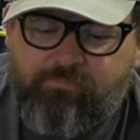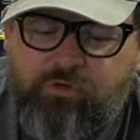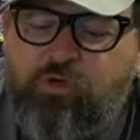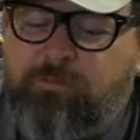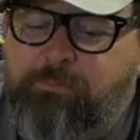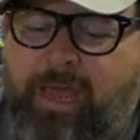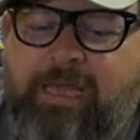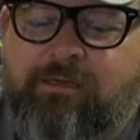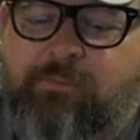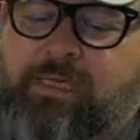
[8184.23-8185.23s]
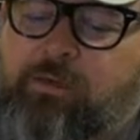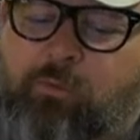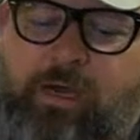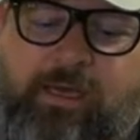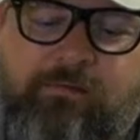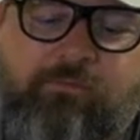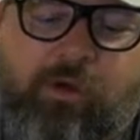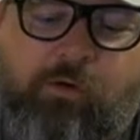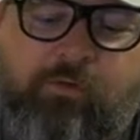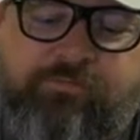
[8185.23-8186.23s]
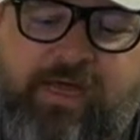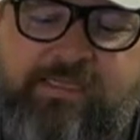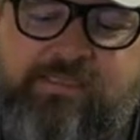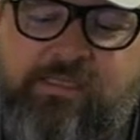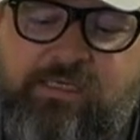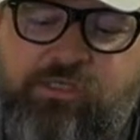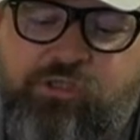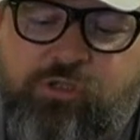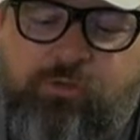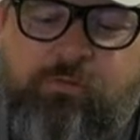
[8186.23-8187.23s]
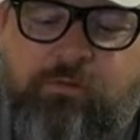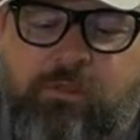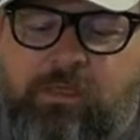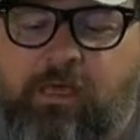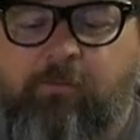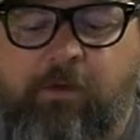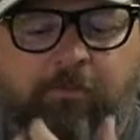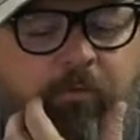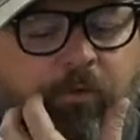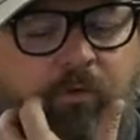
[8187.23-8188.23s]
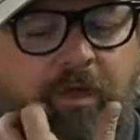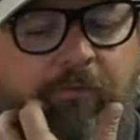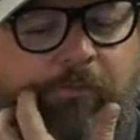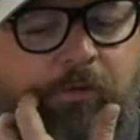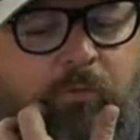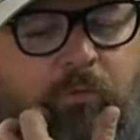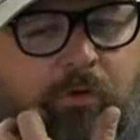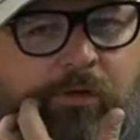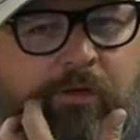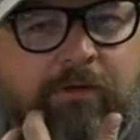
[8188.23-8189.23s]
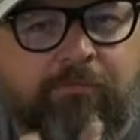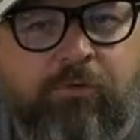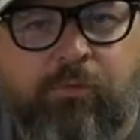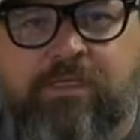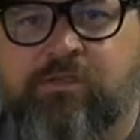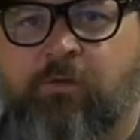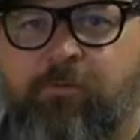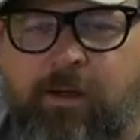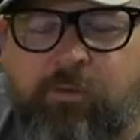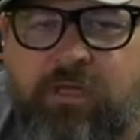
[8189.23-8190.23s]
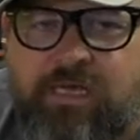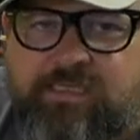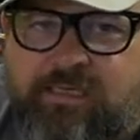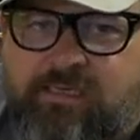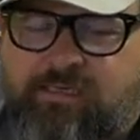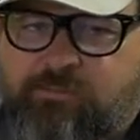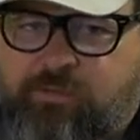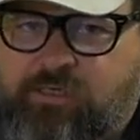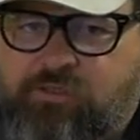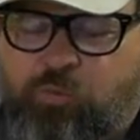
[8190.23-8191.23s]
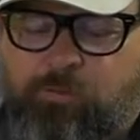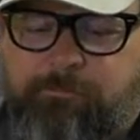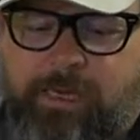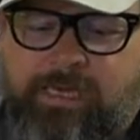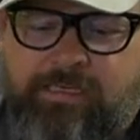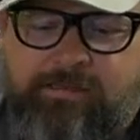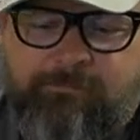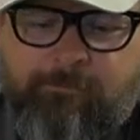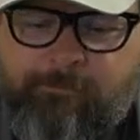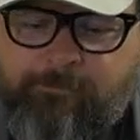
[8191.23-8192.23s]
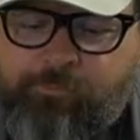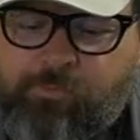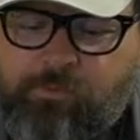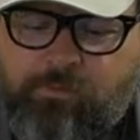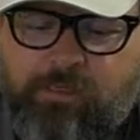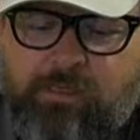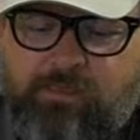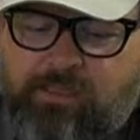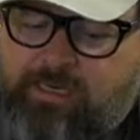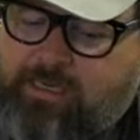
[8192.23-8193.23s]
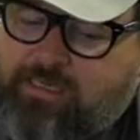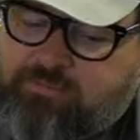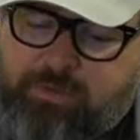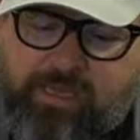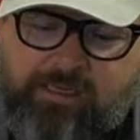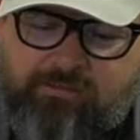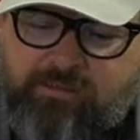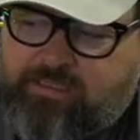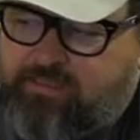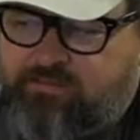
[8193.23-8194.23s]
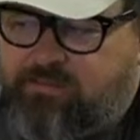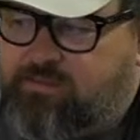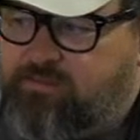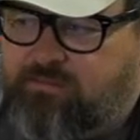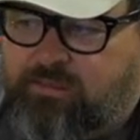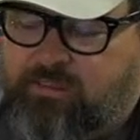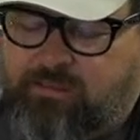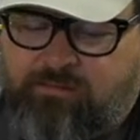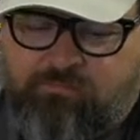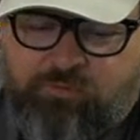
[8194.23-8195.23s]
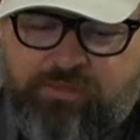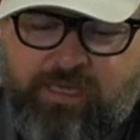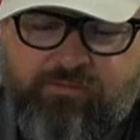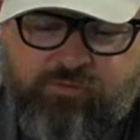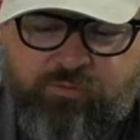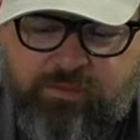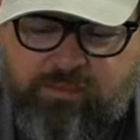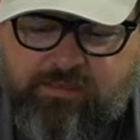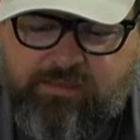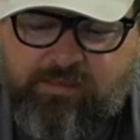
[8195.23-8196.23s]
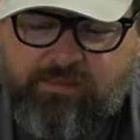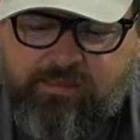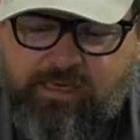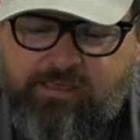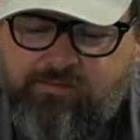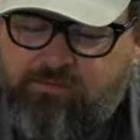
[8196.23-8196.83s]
You can paint them anyway, though, if that's the issue. If the reason you're fiberglassing it is because you want to paint it, a lot of guys paint these without doing anything like that.